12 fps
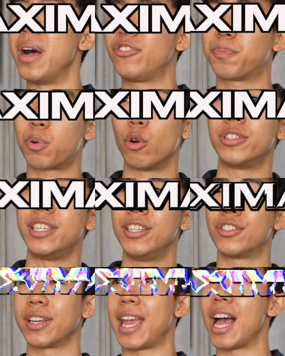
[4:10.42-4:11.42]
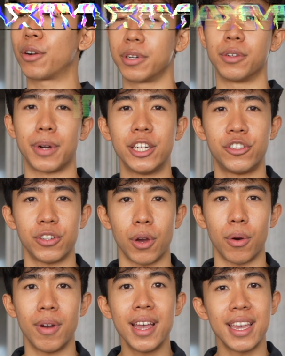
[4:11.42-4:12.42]
best protein to calorie
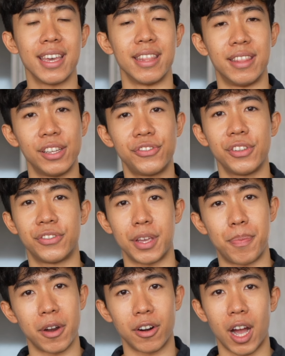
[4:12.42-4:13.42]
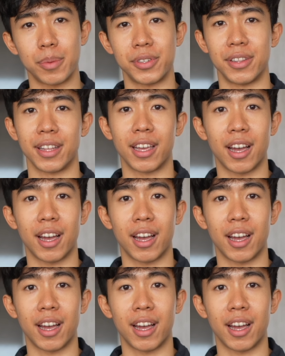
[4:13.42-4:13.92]
ratio, this is a better option than